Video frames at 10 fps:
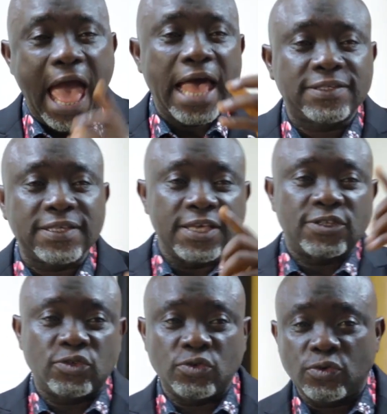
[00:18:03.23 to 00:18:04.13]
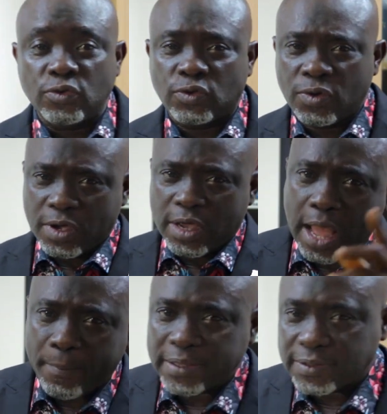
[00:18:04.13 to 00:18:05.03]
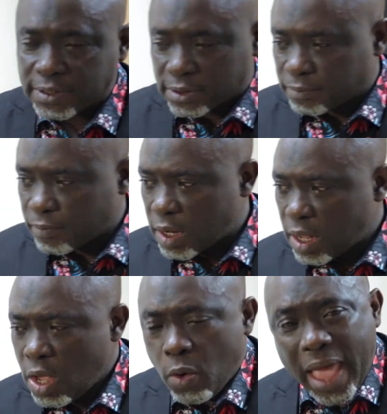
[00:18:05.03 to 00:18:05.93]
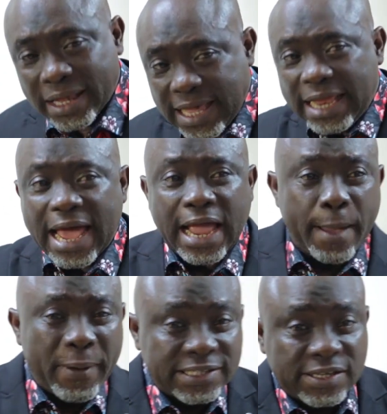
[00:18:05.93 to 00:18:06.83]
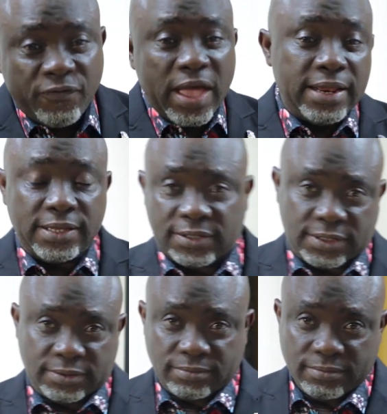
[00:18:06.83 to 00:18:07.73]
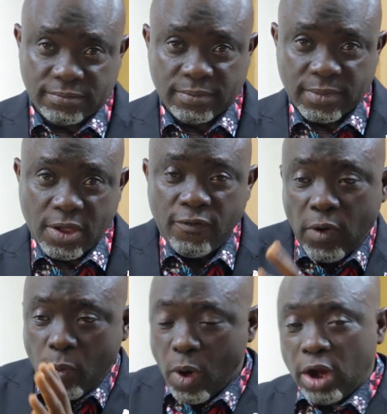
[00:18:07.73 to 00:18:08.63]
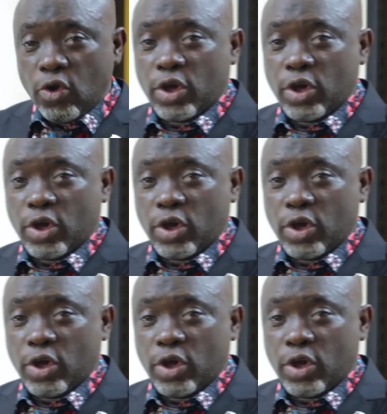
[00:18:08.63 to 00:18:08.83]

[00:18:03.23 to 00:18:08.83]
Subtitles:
has its use capacity. We are saying that capacity varies from one